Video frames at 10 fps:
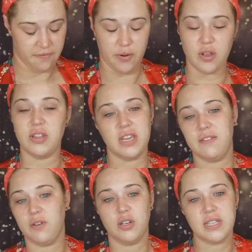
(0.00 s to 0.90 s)
For
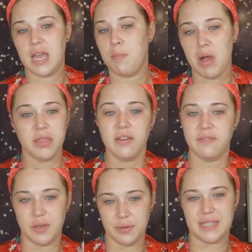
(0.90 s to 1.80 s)
the first like month
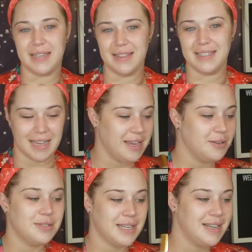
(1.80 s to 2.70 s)
of using this, I
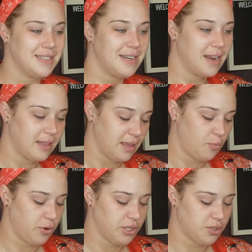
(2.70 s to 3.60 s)
used it as a nightly
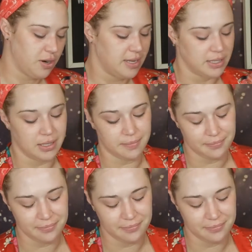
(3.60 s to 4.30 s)
moisturizer.